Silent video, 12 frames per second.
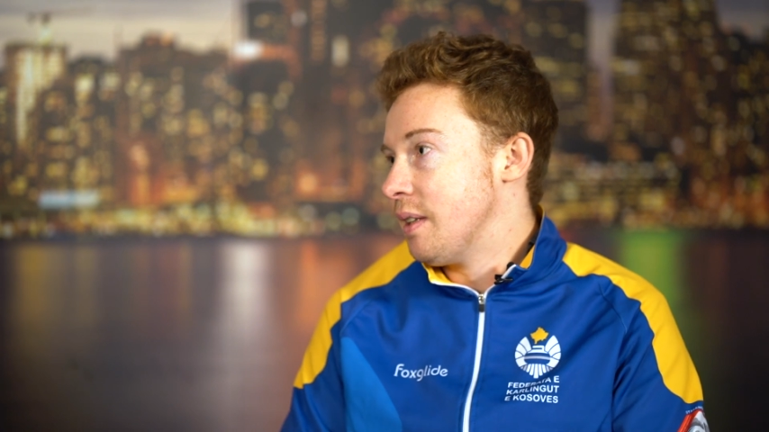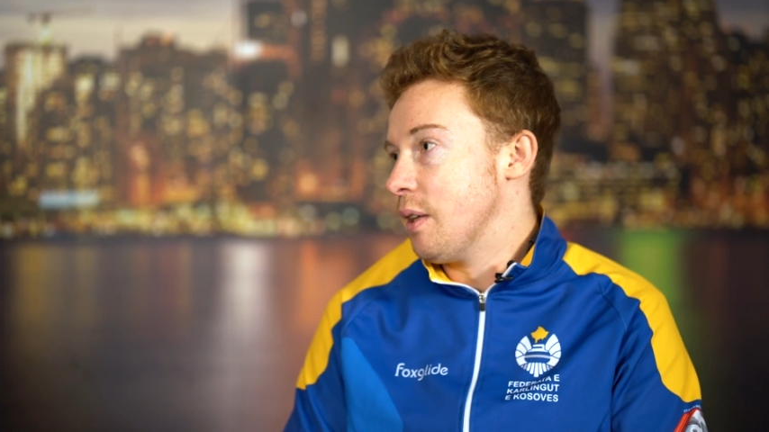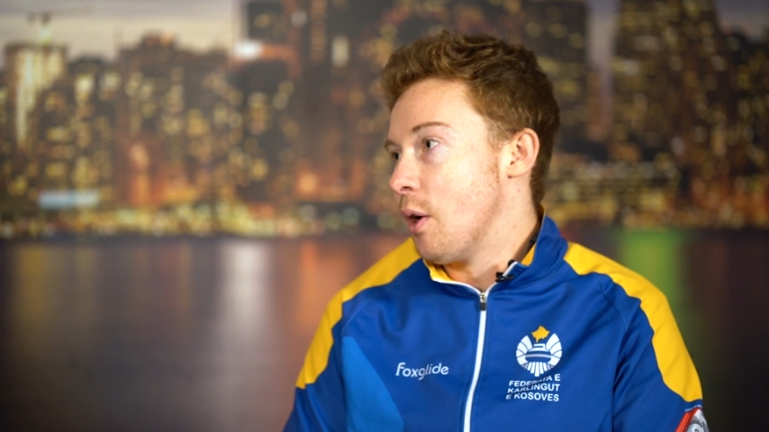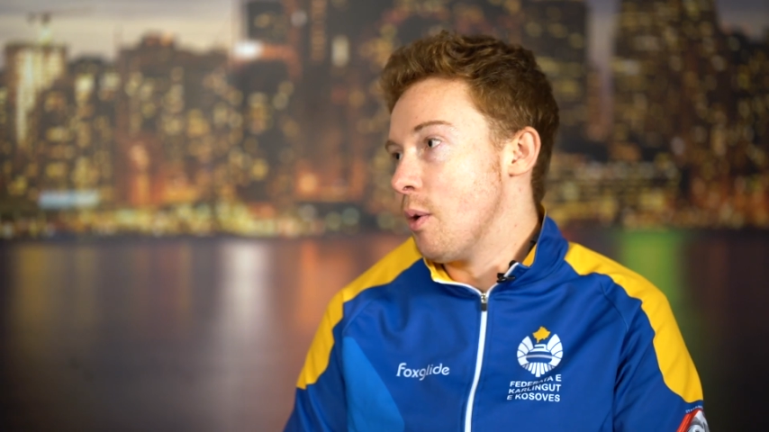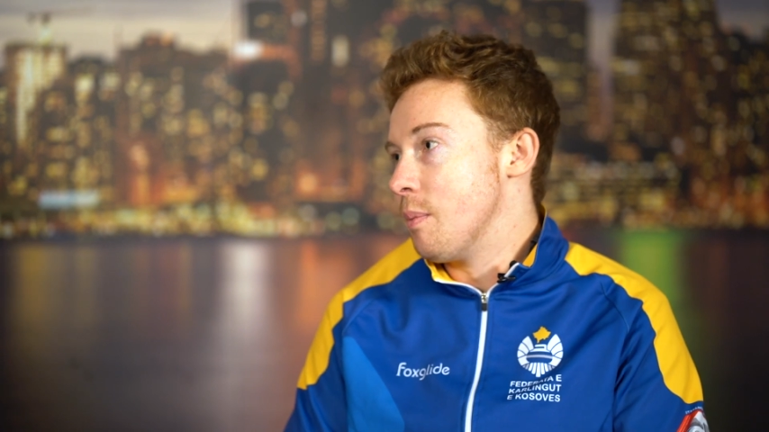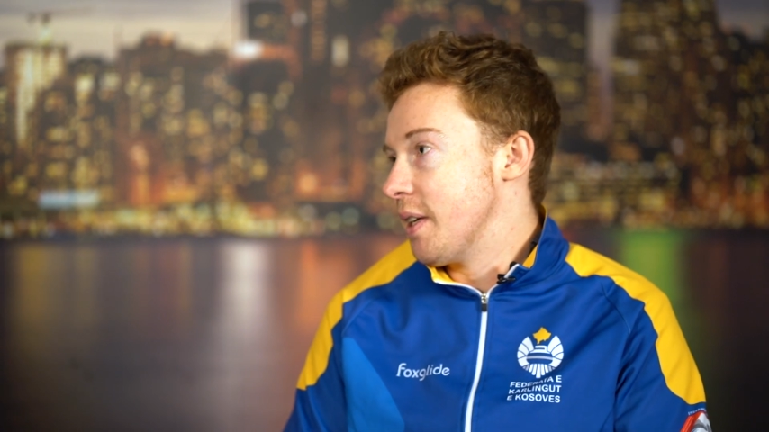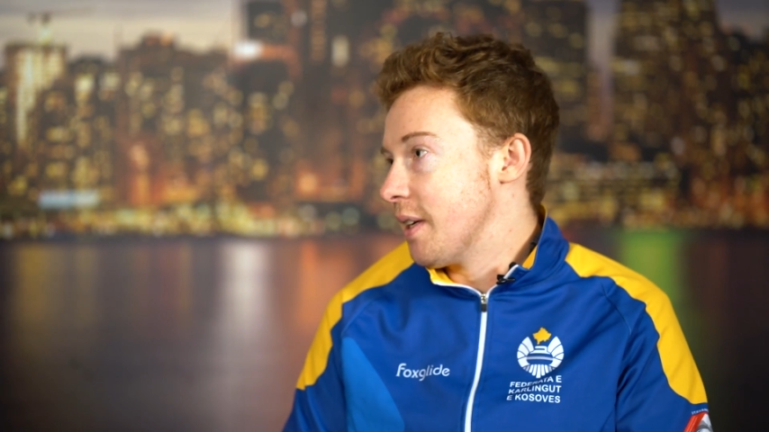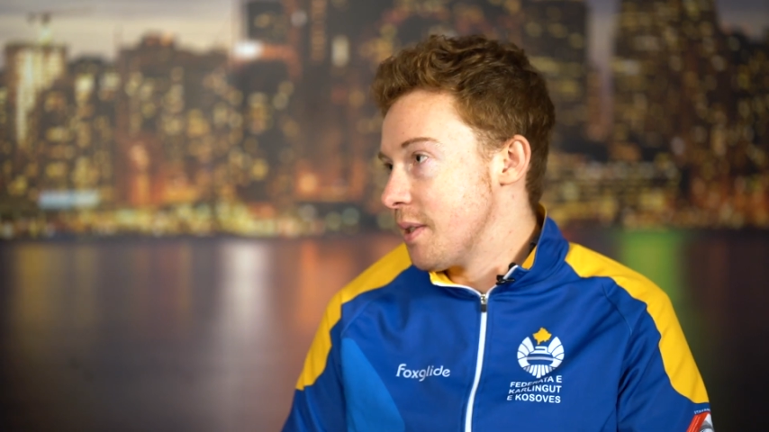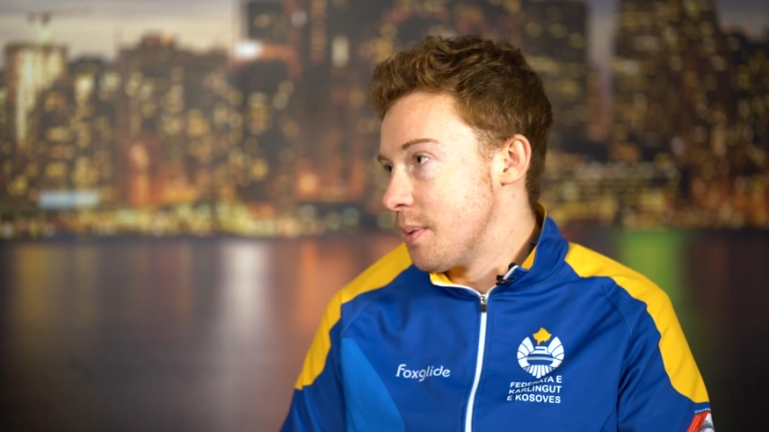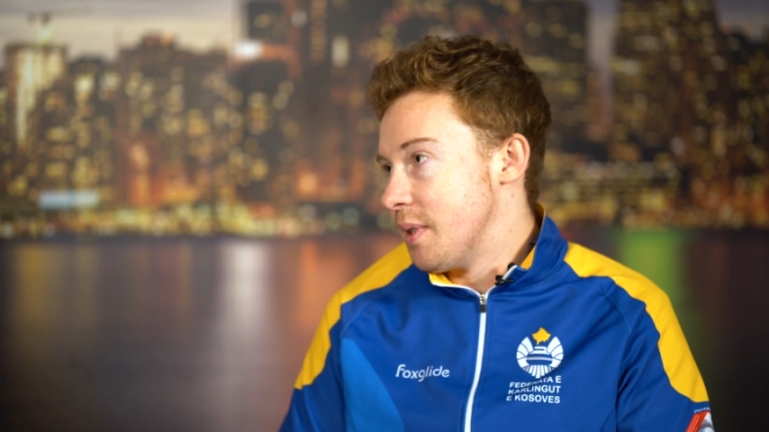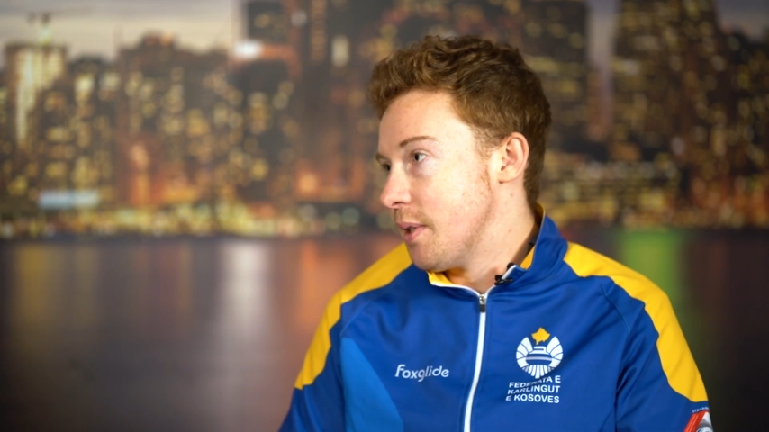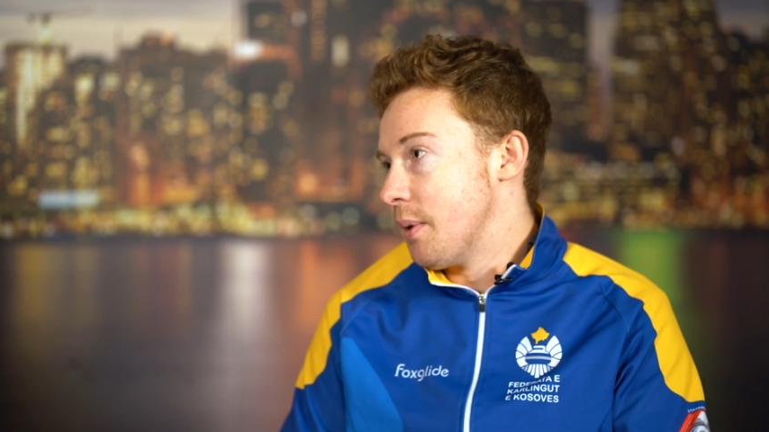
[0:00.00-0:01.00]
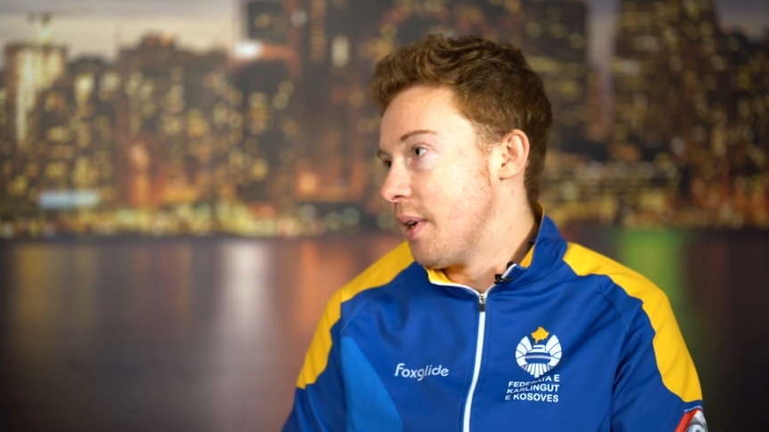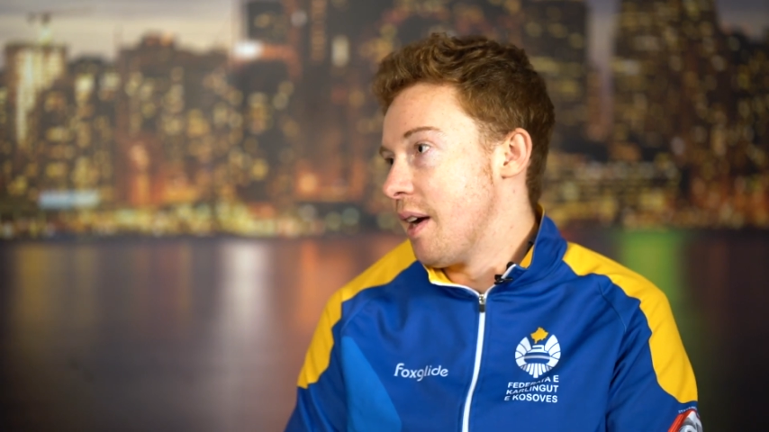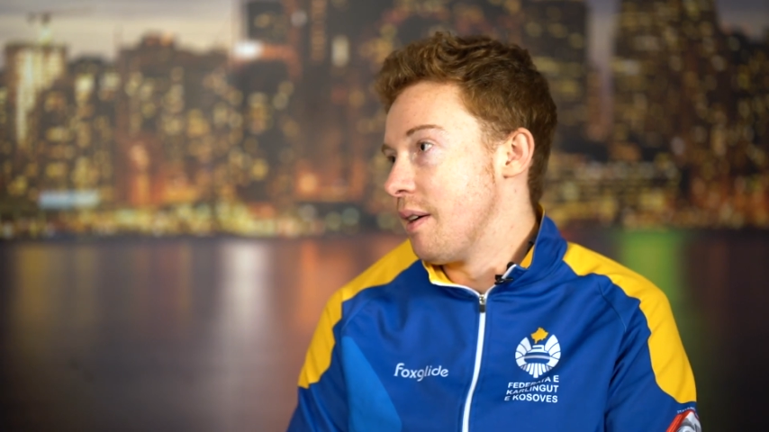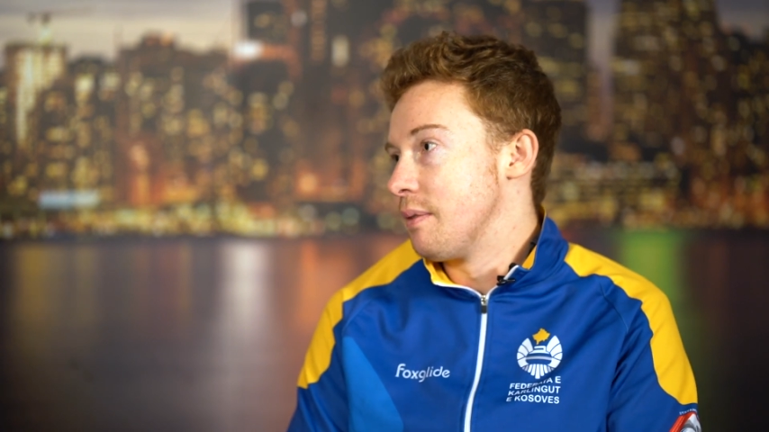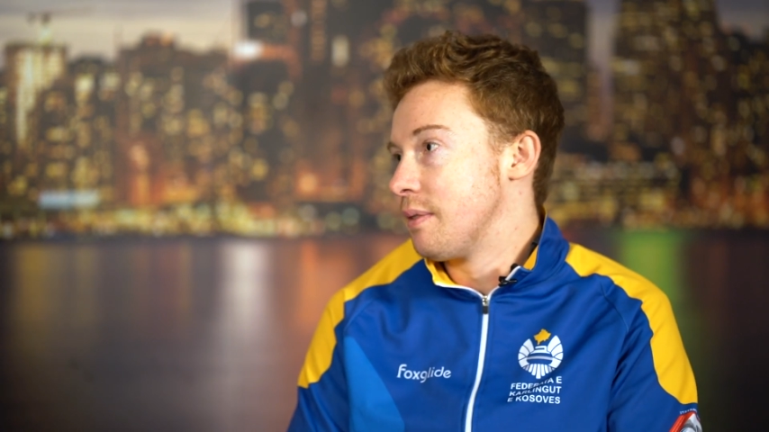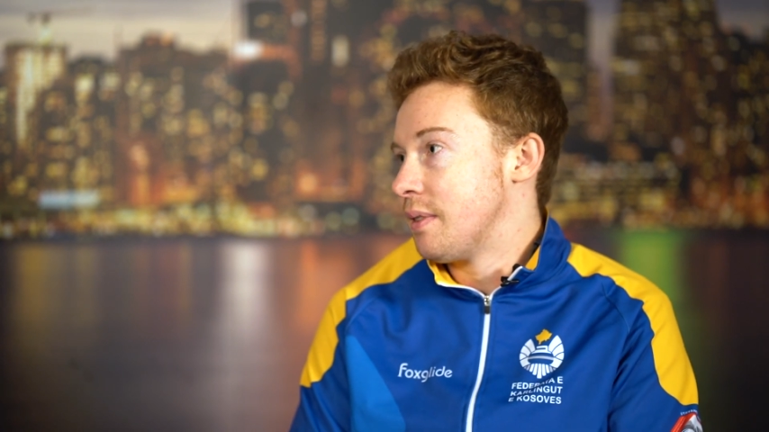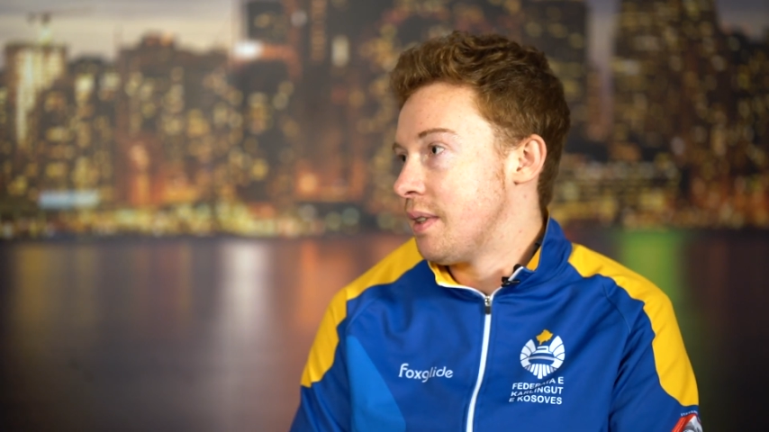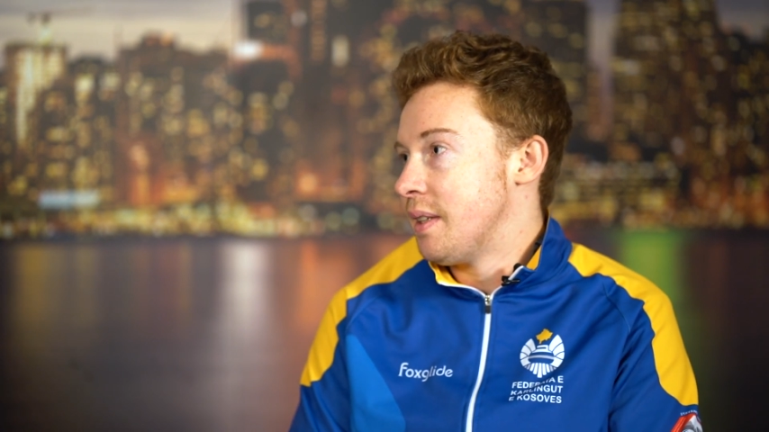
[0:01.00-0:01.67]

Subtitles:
low because we don't have